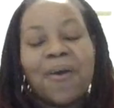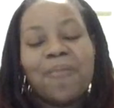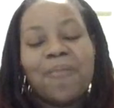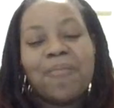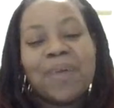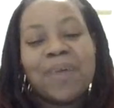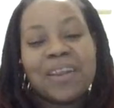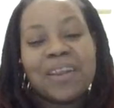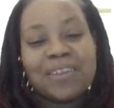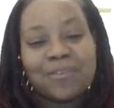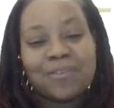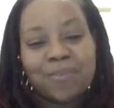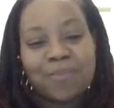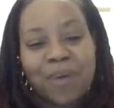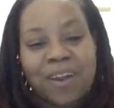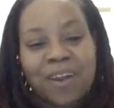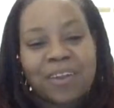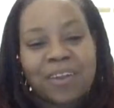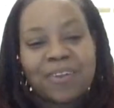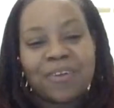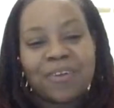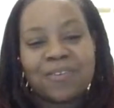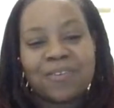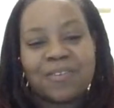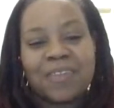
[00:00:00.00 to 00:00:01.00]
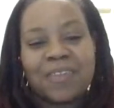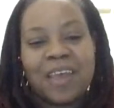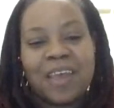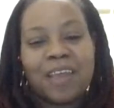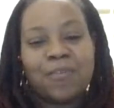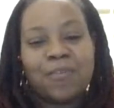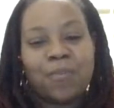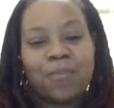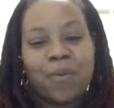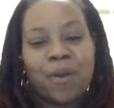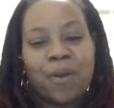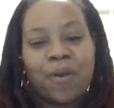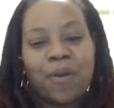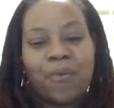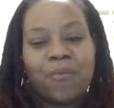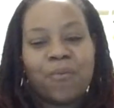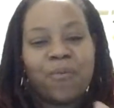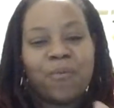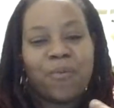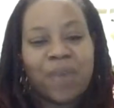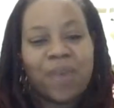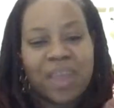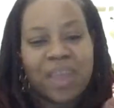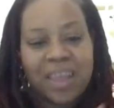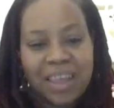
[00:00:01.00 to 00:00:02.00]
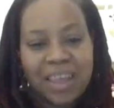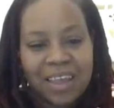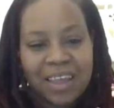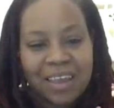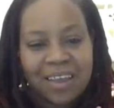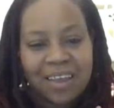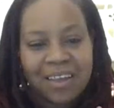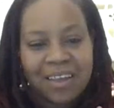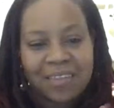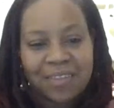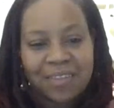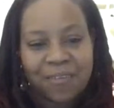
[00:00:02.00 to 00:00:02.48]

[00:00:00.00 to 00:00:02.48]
But it's one of those things where we,